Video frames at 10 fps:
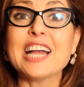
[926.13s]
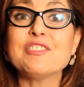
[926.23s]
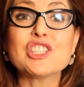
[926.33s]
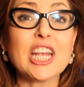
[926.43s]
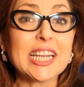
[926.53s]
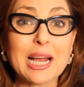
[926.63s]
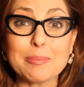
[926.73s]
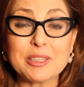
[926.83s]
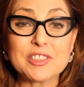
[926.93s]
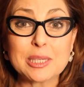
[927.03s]
I've shared a
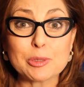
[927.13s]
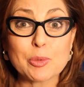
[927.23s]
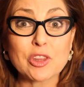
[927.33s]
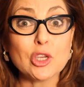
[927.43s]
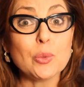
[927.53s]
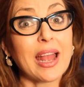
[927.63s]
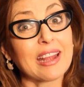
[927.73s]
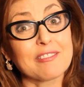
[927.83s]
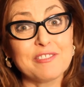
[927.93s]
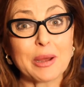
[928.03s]
couple of tips with you
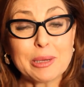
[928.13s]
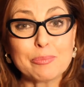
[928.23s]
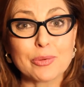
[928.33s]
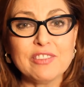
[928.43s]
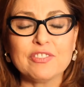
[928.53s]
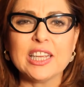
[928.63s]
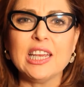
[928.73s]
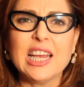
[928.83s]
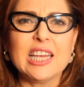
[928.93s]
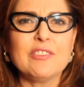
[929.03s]
and very
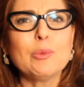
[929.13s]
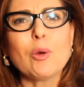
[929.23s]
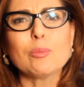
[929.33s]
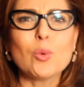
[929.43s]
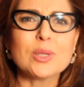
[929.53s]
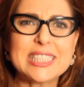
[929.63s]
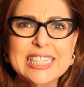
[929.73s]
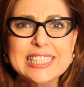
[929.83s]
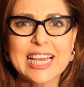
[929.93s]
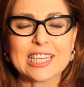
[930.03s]
briefly. If you want more
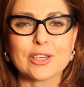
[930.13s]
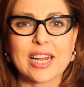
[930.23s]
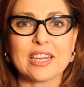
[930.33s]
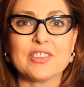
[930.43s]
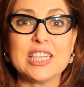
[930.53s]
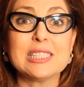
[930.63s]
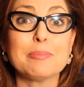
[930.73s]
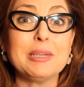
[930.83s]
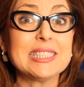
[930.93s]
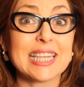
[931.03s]
detail on any of
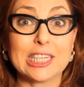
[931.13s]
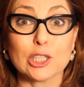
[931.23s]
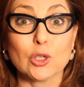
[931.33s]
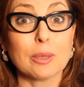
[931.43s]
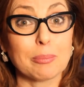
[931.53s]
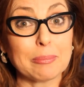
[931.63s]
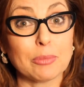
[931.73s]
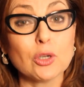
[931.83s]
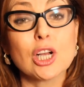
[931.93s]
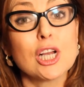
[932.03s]
these, please take a look at my
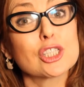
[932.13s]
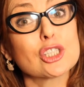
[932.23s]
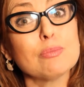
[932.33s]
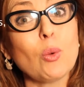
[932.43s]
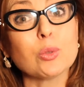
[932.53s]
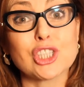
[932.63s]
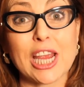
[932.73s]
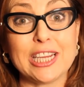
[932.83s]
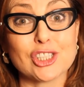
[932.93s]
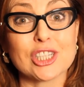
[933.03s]
book, Small
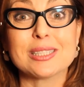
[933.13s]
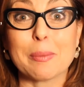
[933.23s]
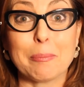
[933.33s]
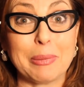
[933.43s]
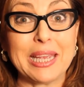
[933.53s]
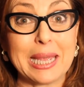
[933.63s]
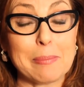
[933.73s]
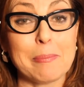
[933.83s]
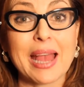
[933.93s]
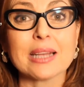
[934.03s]
Changes, Big
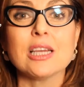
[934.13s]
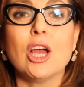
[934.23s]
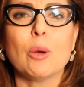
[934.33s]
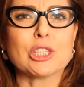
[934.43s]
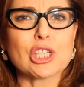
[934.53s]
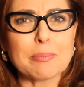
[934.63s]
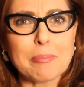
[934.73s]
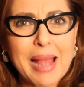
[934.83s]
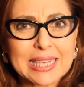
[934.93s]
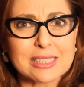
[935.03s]
Impact, which is
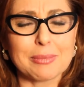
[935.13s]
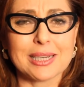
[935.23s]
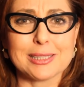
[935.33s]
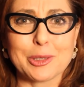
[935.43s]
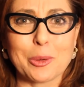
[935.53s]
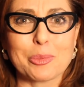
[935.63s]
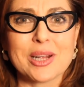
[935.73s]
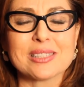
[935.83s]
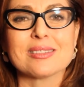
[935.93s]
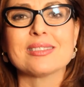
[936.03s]
maximizing your
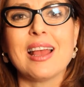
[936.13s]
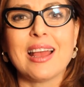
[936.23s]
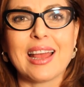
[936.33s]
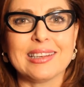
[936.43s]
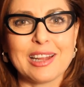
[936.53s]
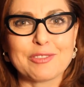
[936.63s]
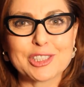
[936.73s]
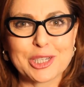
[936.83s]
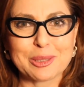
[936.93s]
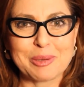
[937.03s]
presence and
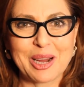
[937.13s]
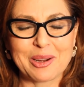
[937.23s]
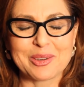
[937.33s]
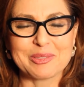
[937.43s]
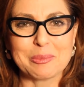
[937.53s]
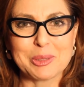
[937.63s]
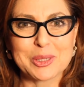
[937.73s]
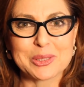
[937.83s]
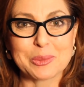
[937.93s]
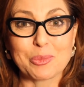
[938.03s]
leveraging the power of your
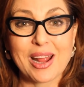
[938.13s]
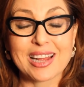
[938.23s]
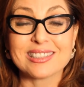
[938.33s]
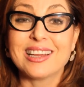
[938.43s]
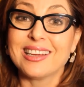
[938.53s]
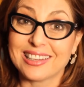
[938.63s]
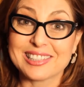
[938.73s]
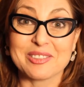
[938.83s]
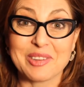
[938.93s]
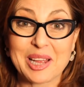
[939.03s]
personal brand. It
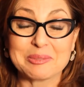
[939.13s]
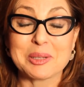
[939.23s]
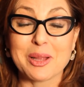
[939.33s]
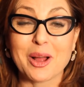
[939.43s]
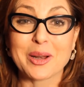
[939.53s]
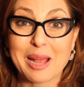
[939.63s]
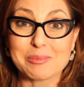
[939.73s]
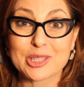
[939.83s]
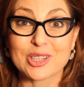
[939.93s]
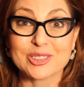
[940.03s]
is available on
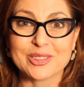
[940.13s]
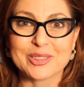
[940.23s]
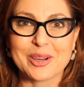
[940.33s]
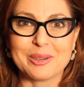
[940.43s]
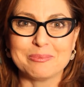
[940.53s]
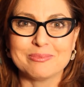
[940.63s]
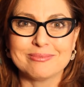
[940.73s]
Amazon.com.